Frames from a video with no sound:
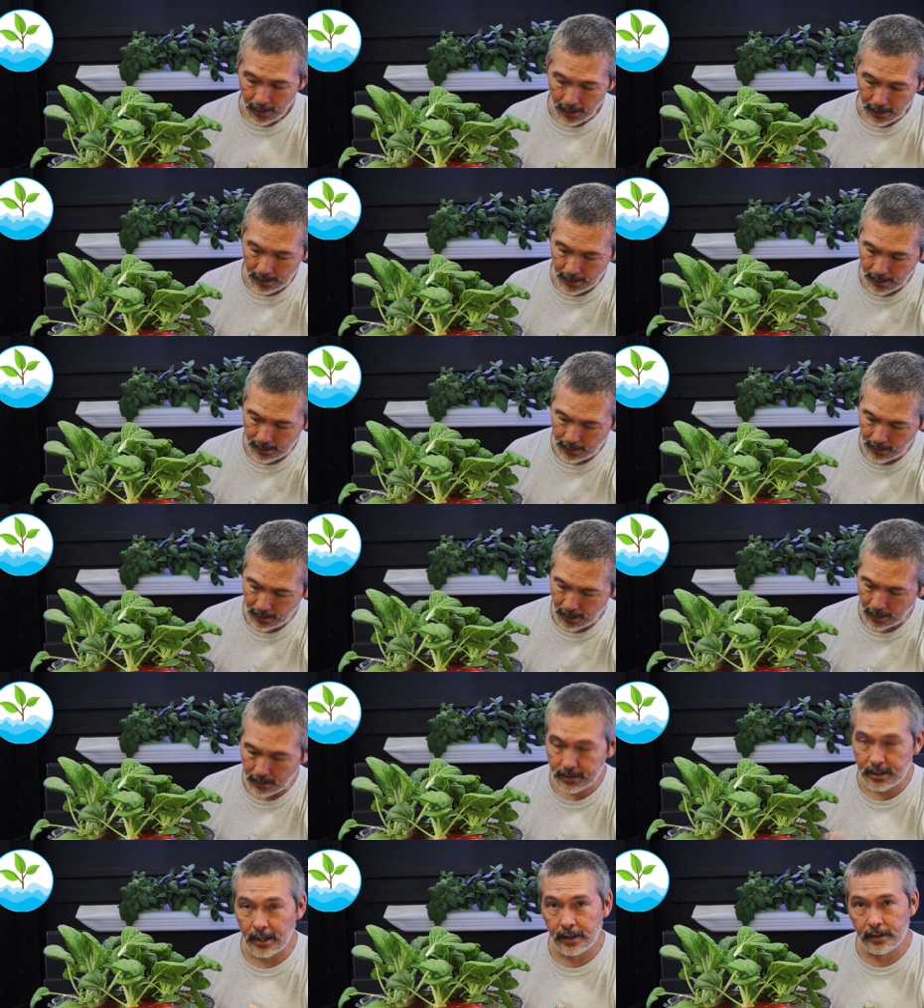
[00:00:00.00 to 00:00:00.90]
And
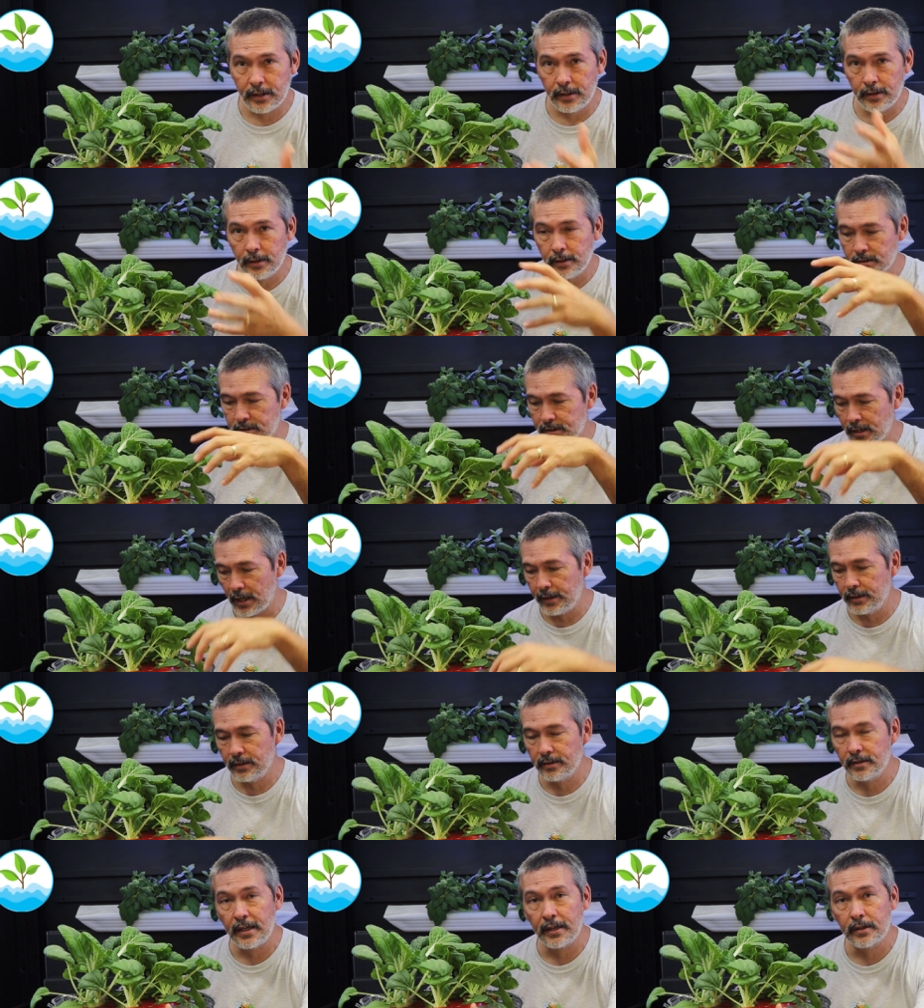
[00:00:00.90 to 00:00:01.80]
I'll take you
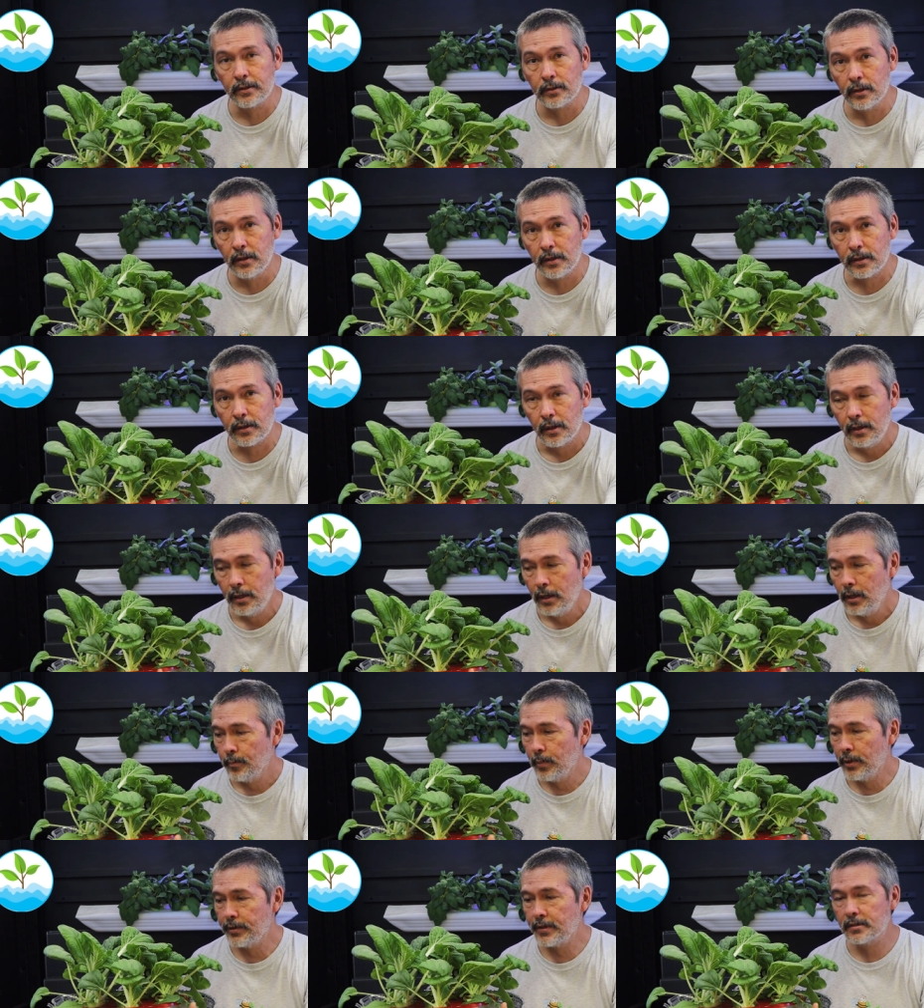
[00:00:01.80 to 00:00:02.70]
inside and take a look.
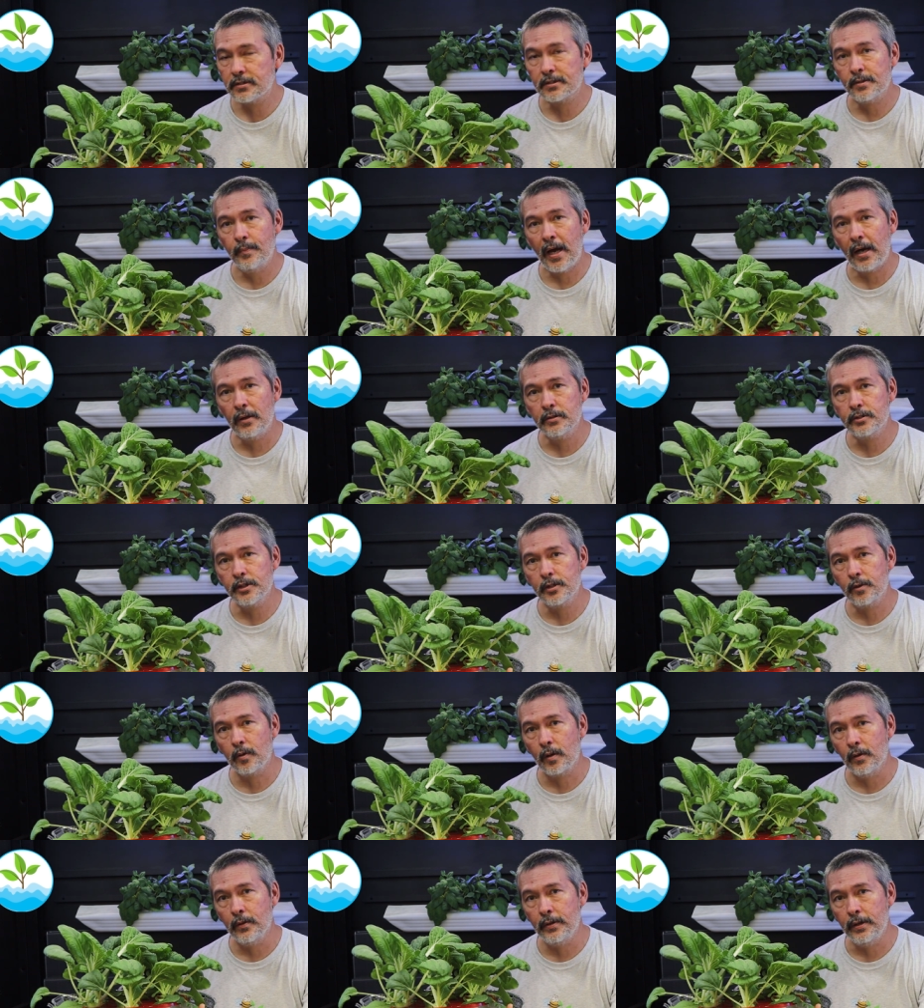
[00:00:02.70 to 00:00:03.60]
But there's some algae
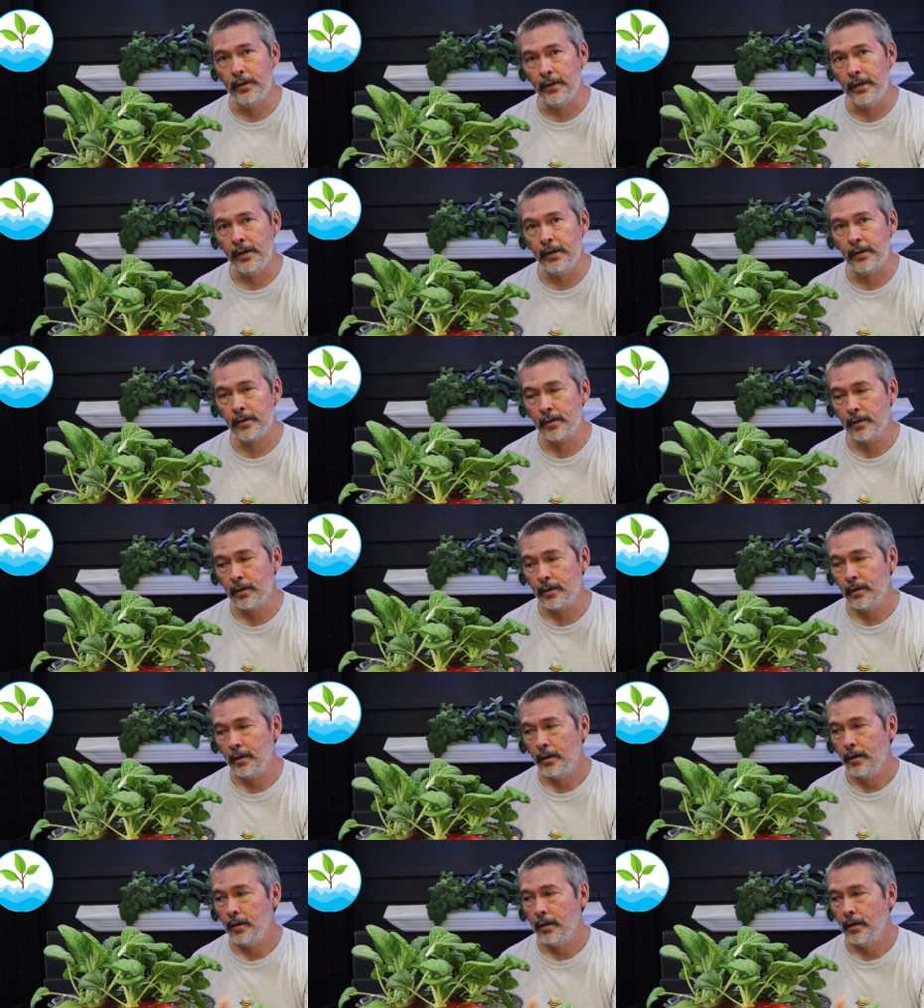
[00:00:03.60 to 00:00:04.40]
growing in there.